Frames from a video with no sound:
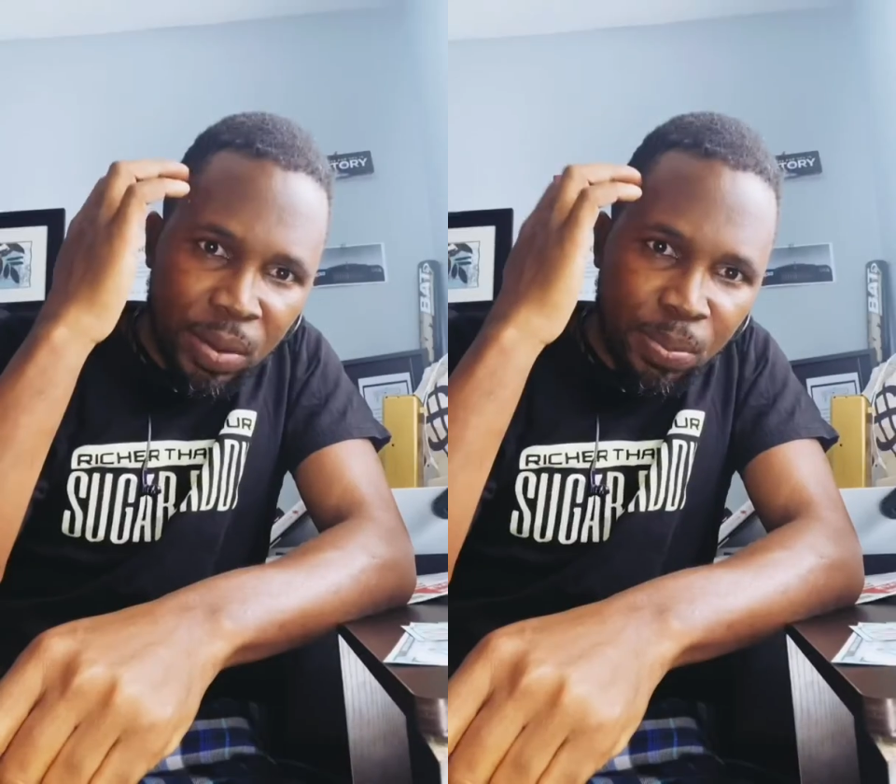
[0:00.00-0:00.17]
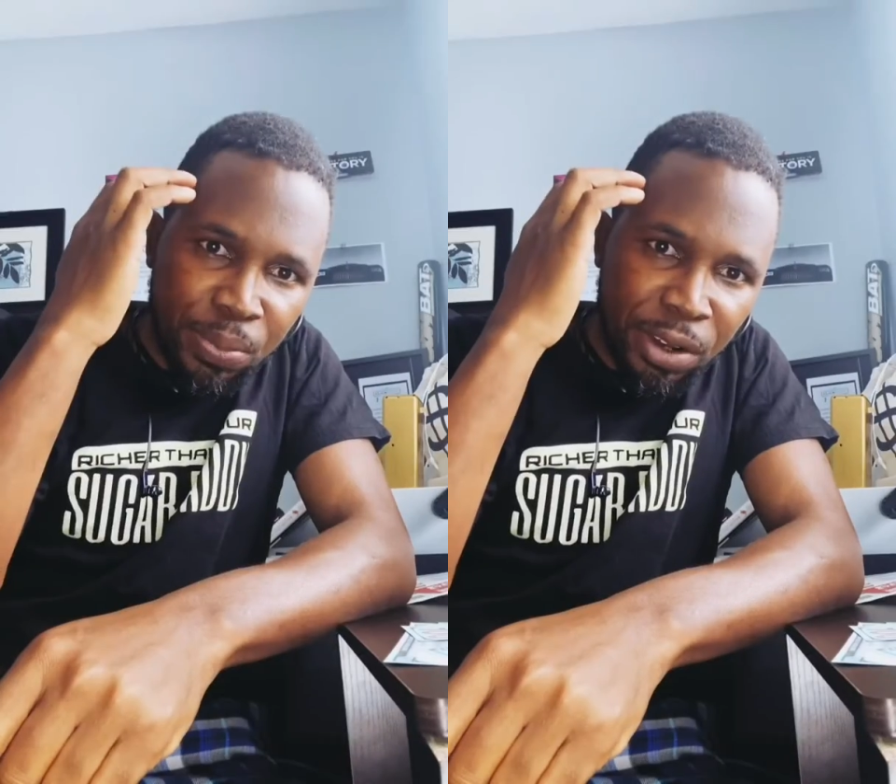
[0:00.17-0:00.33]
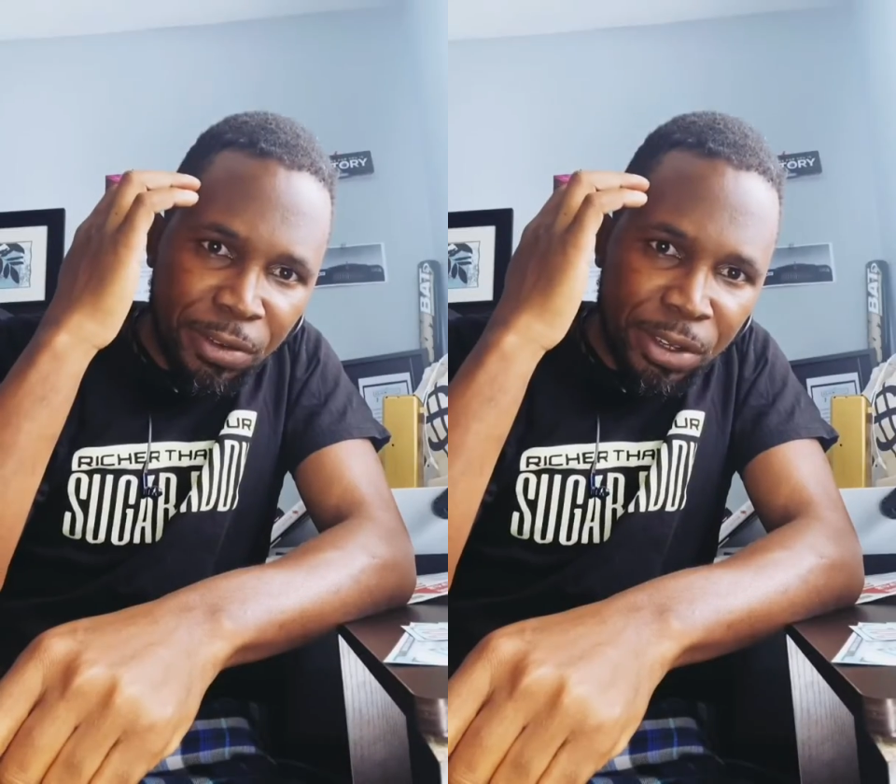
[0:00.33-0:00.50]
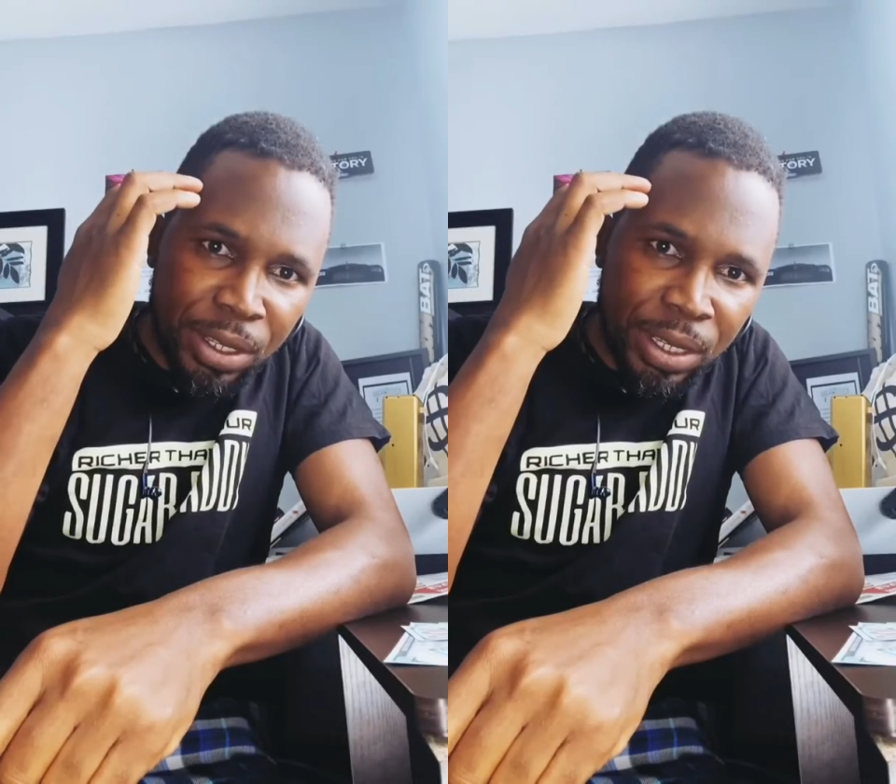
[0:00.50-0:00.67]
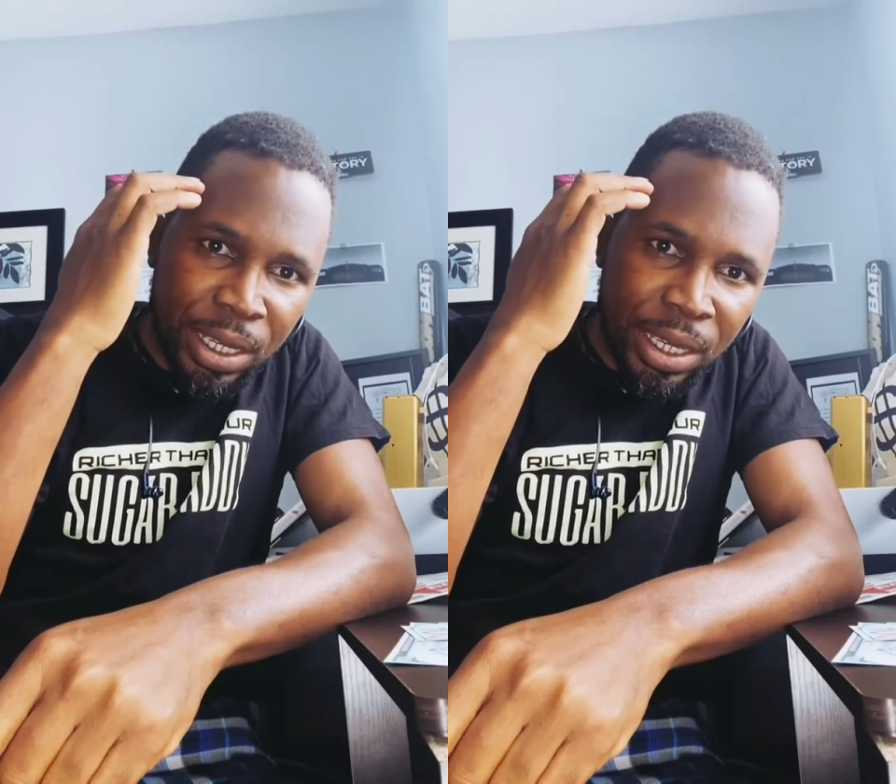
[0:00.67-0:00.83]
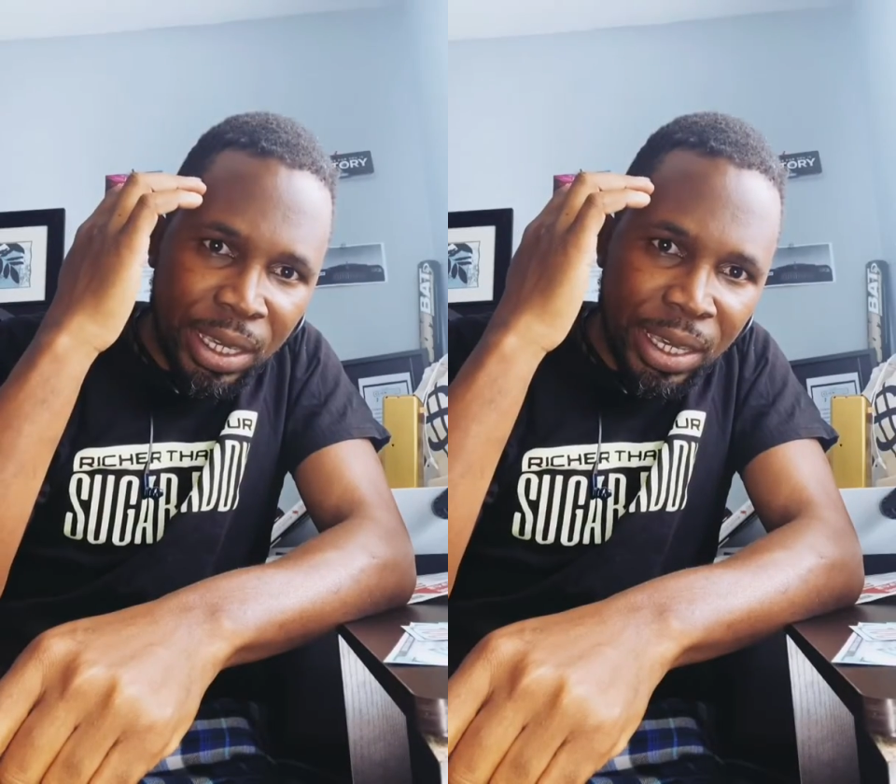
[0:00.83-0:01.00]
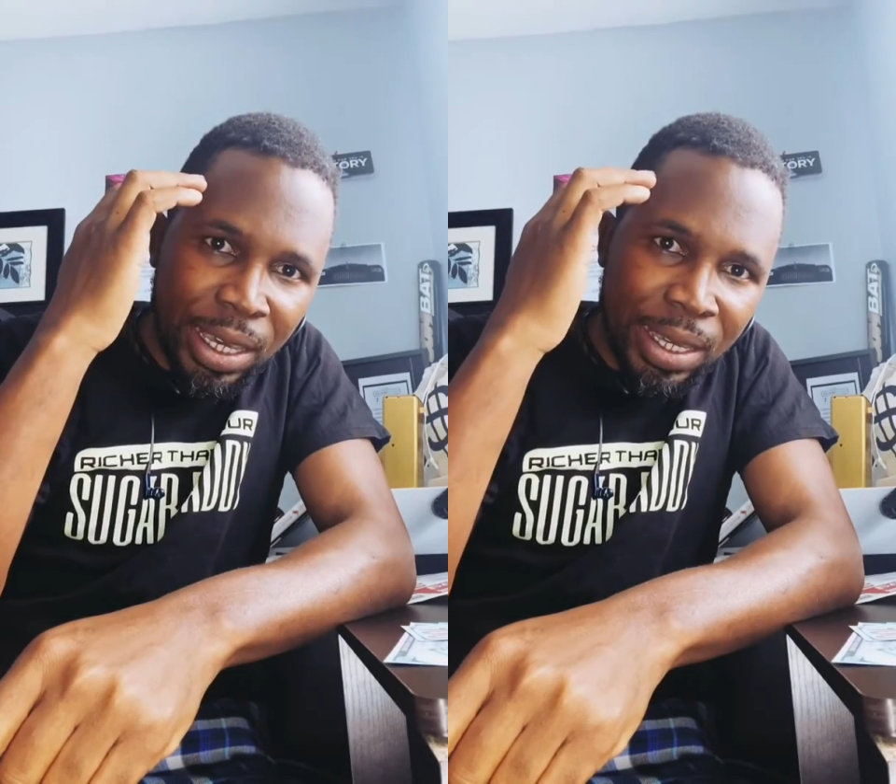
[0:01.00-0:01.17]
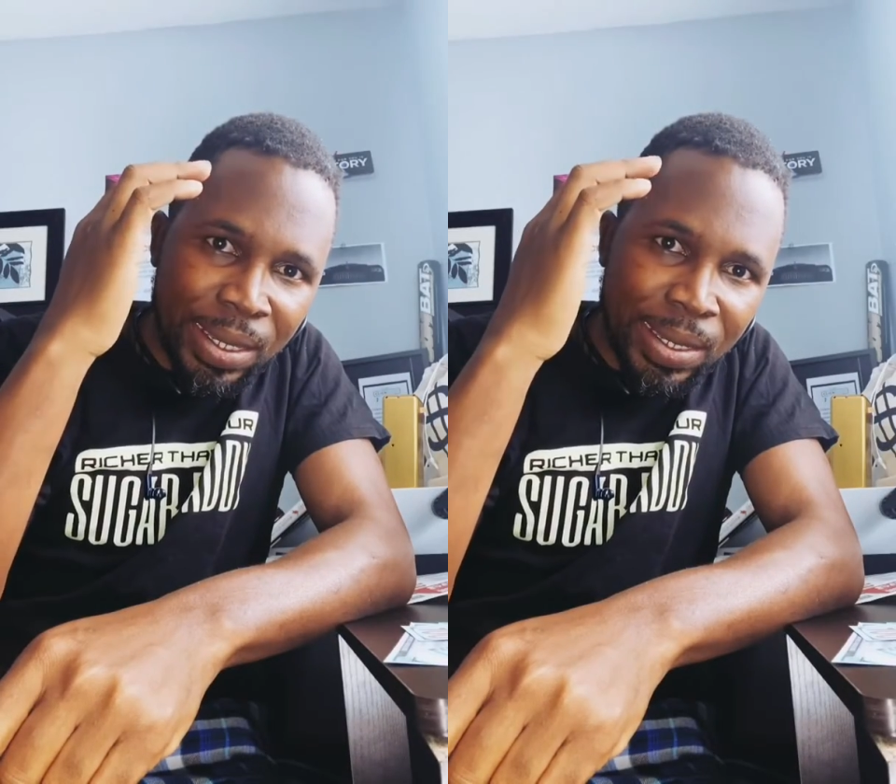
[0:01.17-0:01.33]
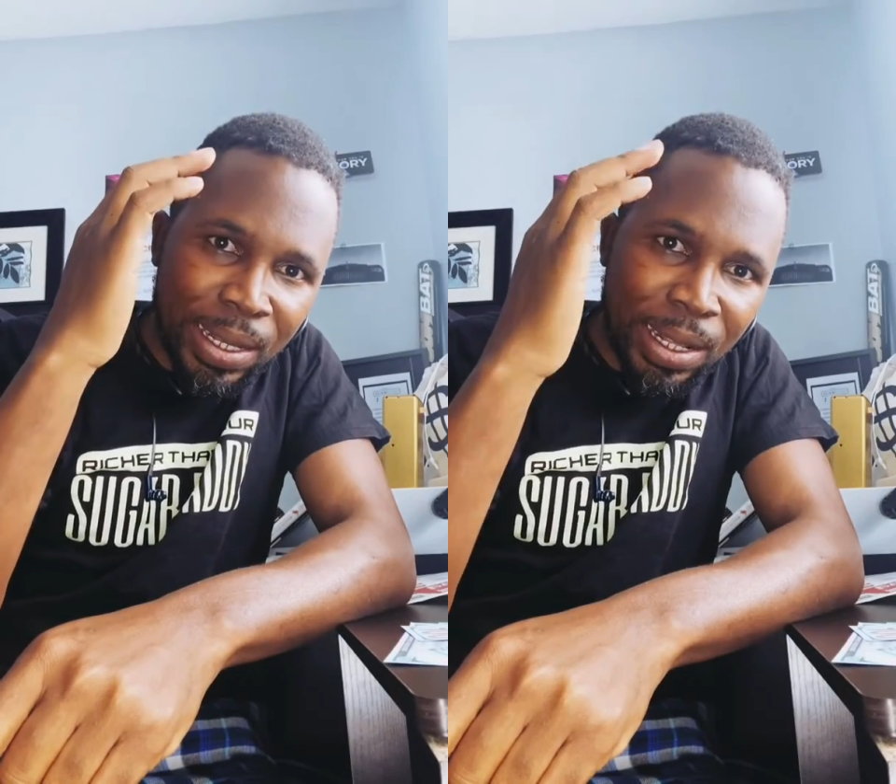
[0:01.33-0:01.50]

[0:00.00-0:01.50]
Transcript: Poverty is